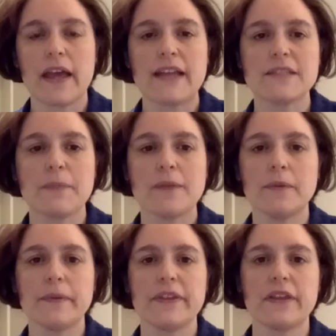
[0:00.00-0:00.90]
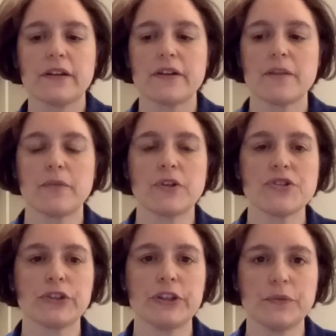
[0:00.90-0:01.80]
It's probably the
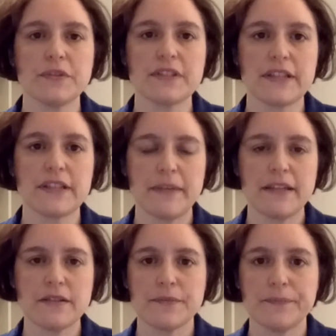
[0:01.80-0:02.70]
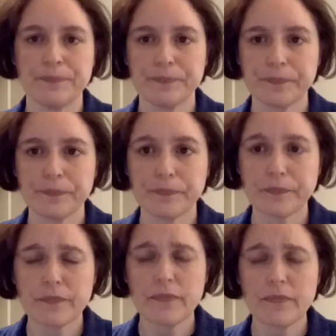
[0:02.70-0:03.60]
commercial use limit
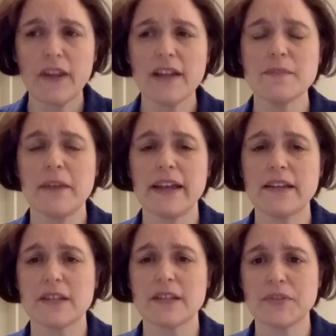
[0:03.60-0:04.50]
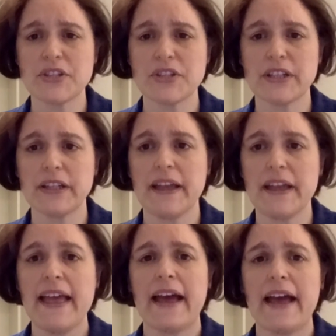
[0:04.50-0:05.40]
is my assumption.
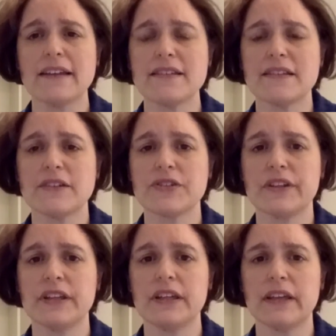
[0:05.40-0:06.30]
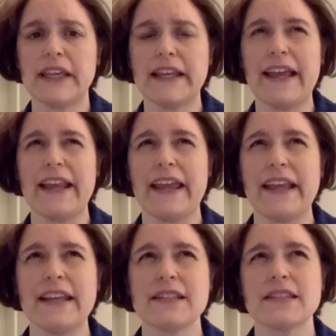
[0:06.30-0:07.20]
And essentially, and,
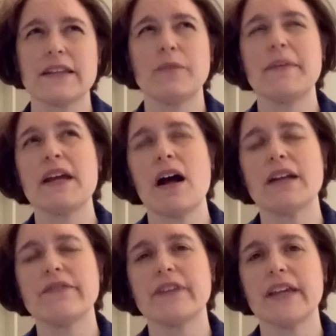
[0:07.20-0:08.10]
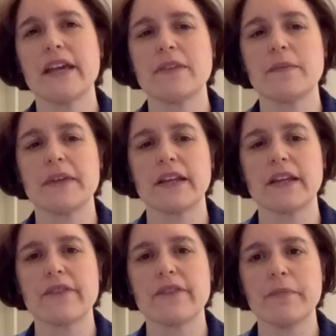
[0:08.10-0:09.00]
and it's, it would be odd if it came at the beginning
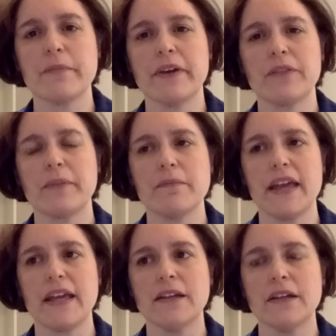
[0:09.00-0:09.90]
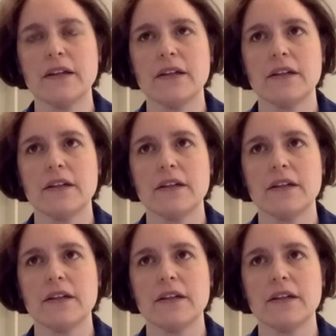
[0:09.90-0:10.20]
of every month, but it may